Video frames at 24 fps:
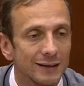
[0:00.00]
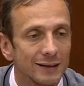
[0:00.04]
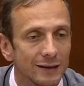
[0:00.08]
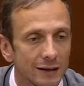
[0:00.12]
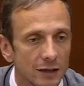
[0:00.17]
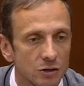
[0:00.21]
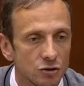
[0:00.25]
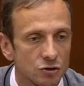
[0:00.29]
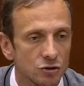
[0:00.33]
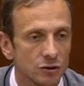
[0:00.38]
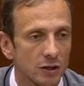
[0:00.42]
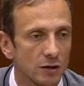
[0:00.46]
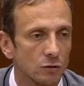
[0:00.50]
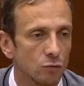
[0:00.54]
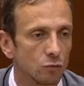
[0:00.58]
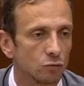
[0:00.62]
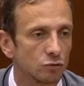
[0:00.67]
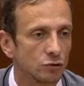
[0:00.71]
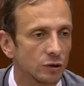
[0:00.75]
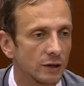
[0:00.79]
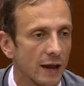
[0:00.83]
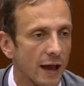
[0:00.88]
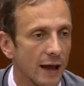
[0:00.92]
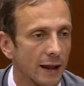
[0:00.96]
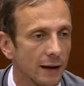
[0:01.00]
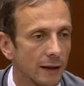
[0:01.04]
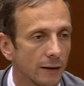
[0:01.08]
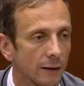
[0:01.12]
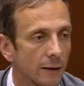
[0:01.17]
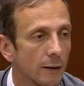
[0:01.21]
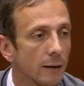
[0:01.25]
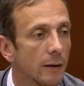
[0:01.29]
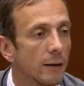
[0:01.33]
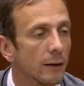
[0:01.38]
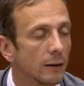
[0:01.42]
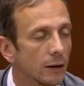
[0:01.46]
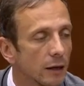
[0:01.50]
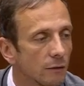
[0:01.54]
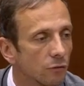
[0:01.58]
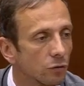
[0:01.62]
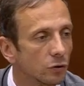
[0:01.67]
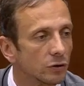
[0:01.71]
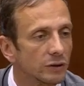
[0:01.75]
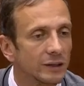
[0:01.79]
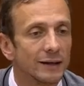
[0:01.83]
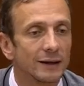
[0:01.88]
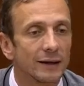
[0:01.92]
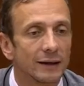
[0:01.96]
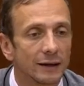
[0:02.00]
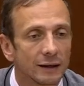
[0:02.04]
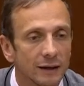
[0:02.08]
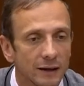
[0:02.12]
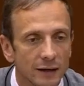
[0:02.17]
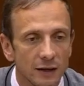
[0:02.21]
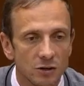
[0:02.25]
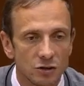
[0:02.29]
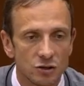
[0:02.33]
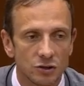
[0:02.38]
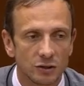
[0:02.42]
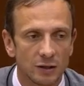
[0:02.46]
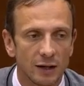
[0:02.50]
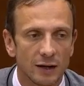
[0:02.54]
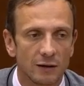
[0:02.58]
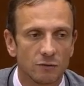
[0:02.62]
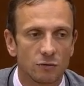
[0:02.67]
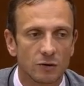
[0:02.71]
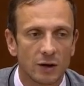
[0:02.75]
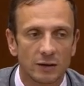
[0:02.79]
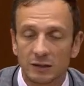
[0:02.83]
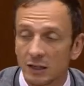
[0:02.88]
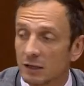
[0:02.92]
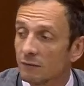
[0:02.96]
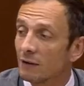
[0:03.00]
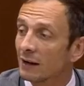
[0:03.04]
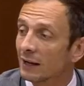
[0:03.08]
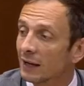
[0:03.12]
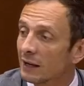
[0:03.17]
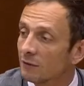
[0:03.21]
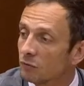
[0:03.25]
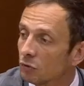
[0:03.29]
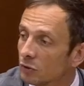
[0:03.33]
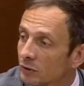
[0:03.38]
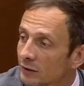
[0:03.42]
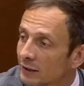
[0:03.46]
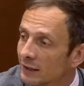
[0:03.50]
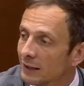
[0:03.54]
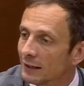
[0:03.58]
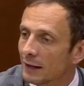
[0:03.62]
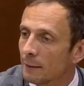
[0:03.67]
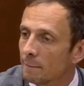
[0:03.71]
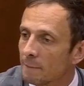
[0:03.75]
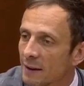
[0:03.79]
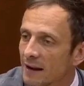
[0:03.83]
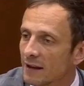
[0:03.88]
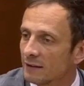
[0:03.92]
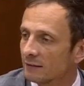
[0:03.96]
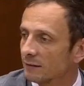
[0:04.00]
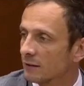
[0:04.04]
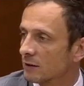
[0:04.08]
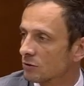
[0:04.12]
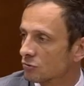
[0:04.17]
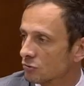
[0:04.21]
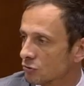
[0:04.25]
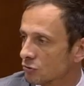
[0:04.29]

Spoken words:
we see that we need to be able to choose